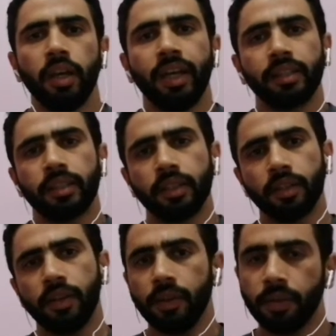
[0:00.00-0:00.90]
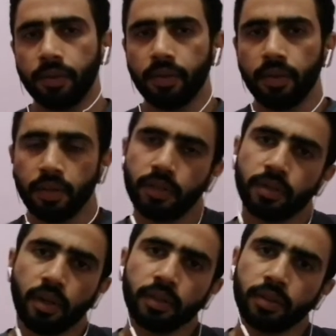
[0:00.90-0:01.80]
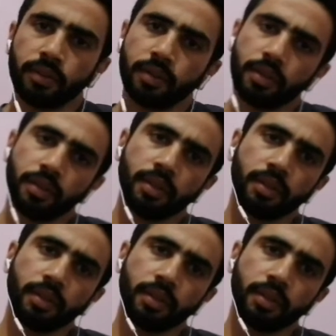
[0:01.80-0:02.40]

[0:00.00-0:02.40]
until start to